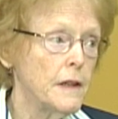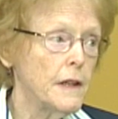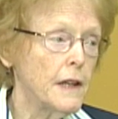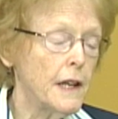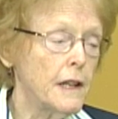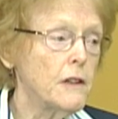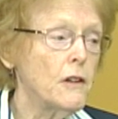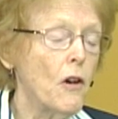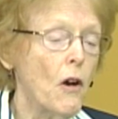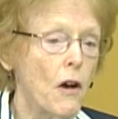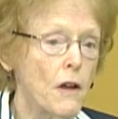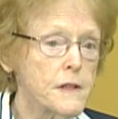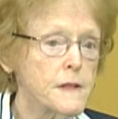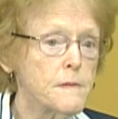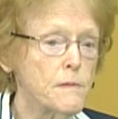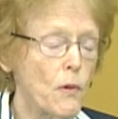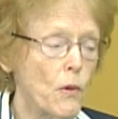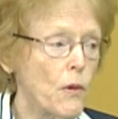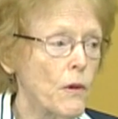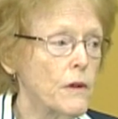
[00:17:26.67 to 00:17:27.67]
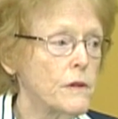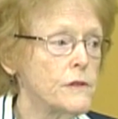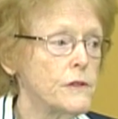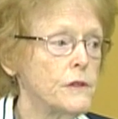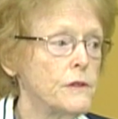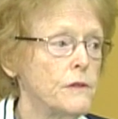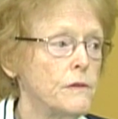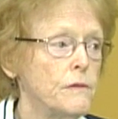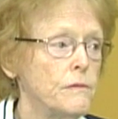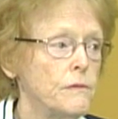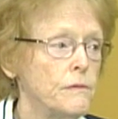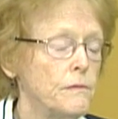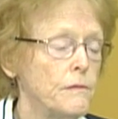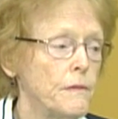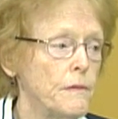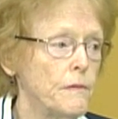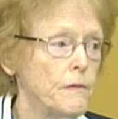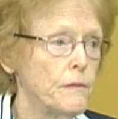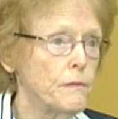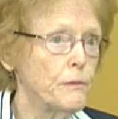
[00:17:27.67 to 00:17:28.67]
It costs more to
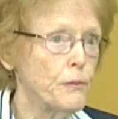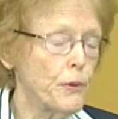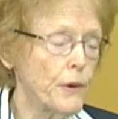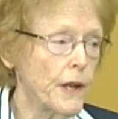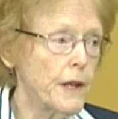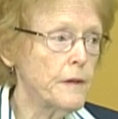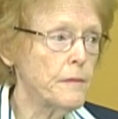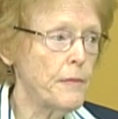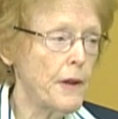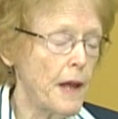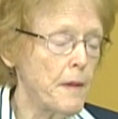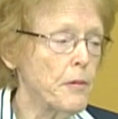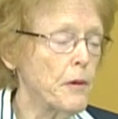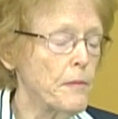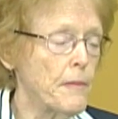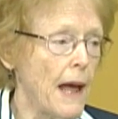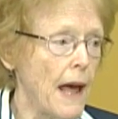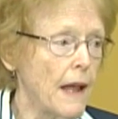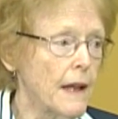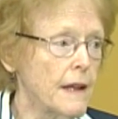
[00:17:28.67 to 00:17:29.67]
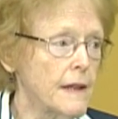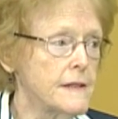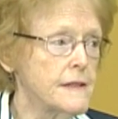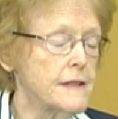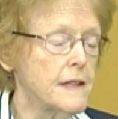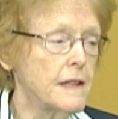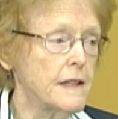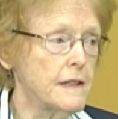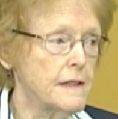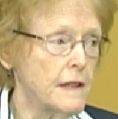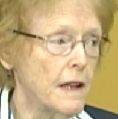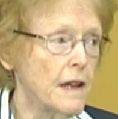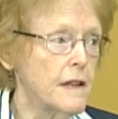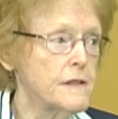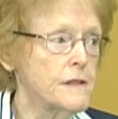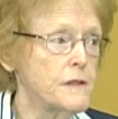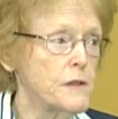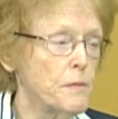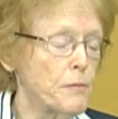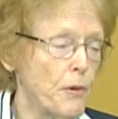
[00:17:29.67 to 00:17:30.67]
print paper ballots than it
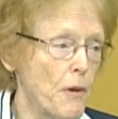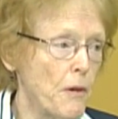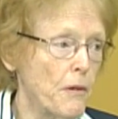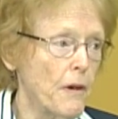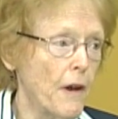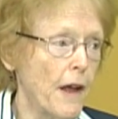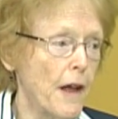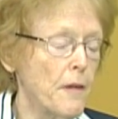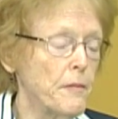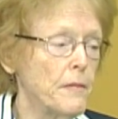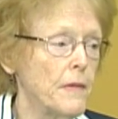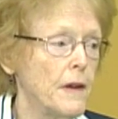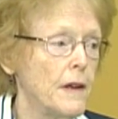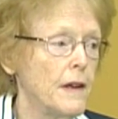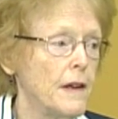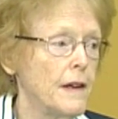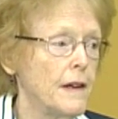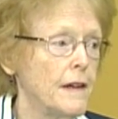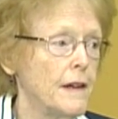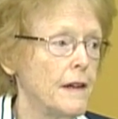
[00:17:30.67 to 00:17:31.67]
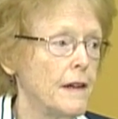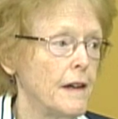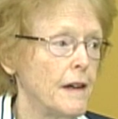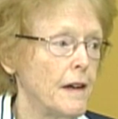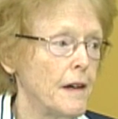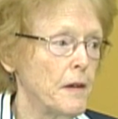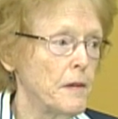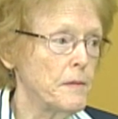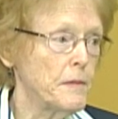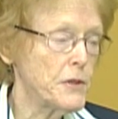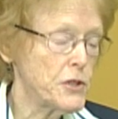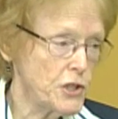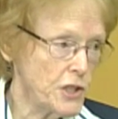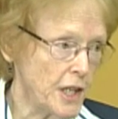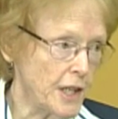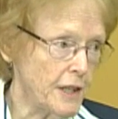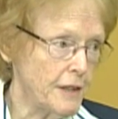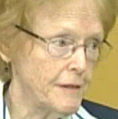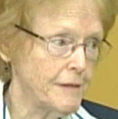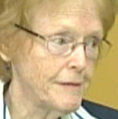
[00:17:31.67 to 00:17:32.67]
does to program a
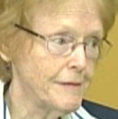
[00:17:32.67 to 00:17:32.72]
machine.